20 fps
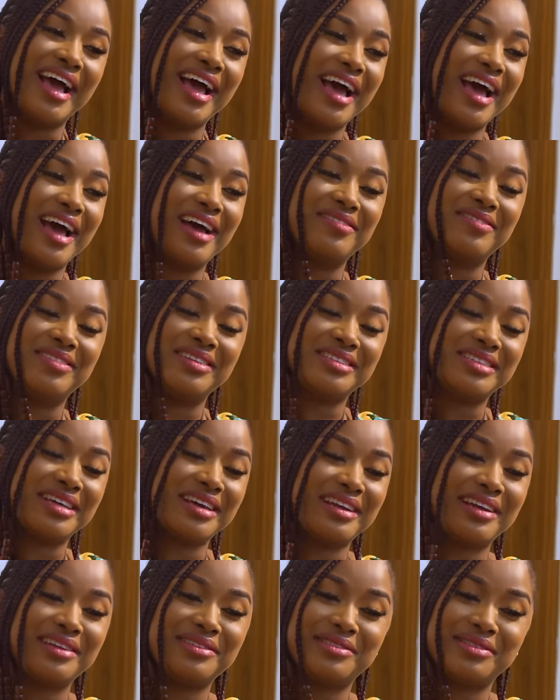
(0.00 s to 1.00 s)
I've
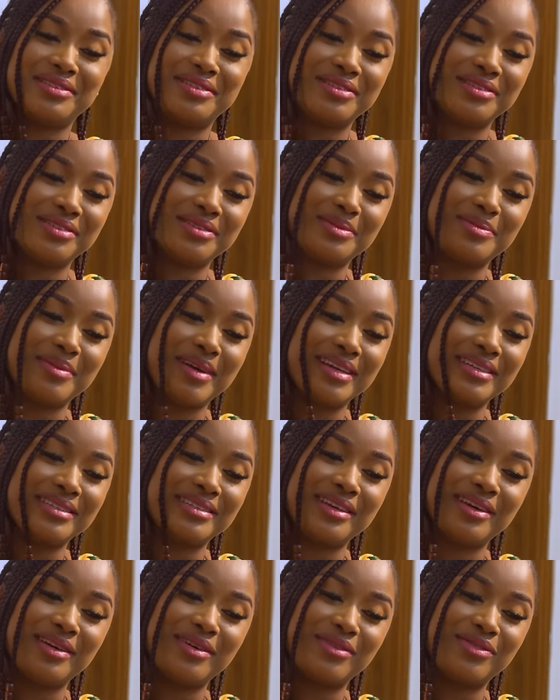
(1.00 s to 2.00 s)
decided to choose
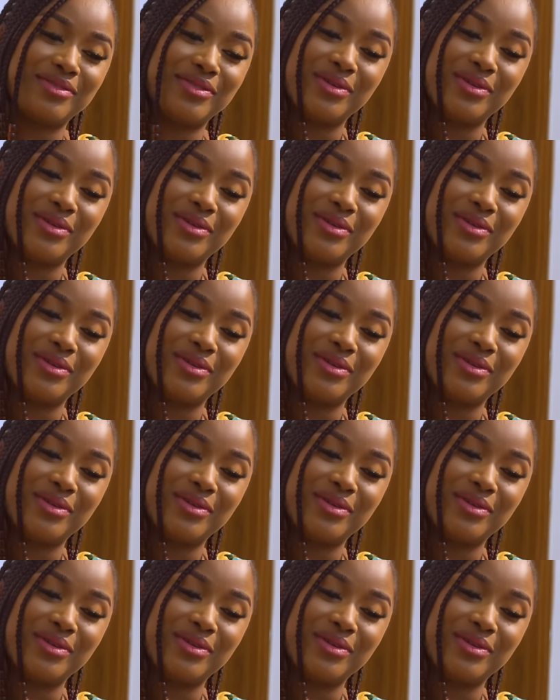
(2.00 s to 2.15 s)
myself.